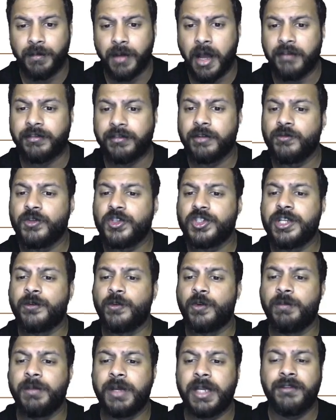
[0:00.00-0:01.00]
after which they
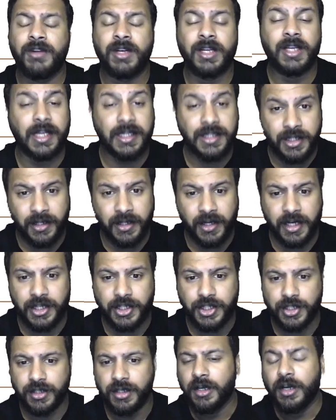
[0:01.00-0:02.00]
would be given
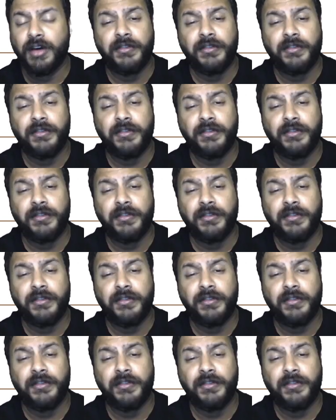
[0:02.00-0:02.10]
consideration